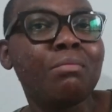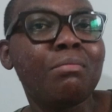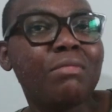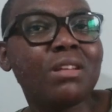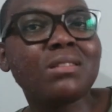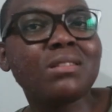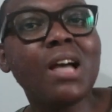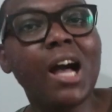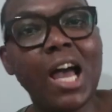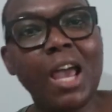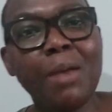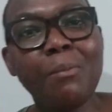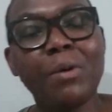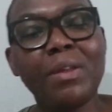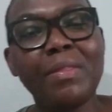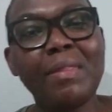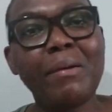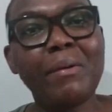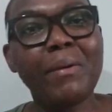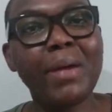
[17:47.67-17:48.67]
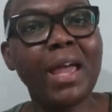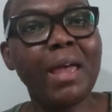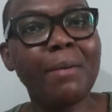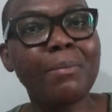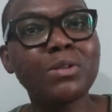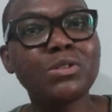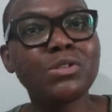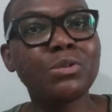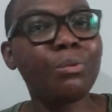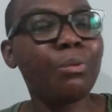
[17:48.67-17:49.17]
the time when they were
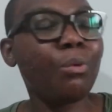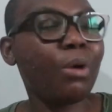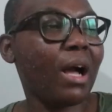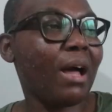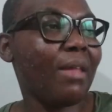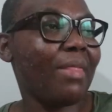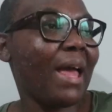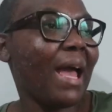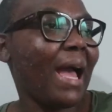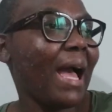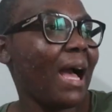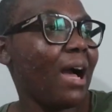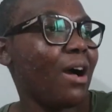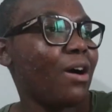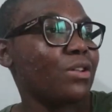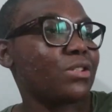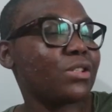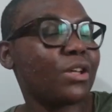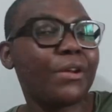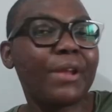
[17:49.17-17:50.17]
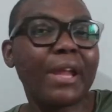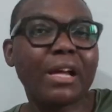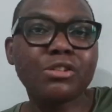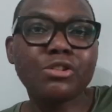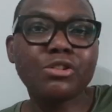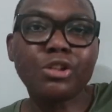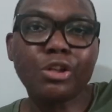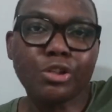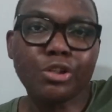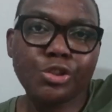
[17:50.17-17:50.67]
able to walk out of their house, go down
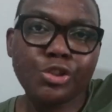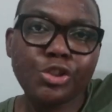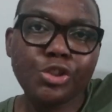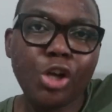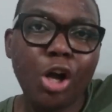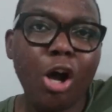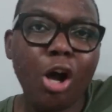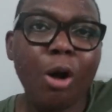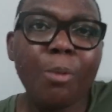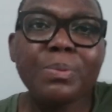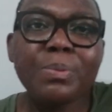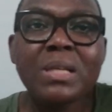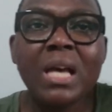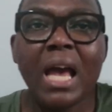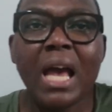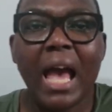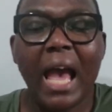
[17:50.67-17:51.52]
to the shops,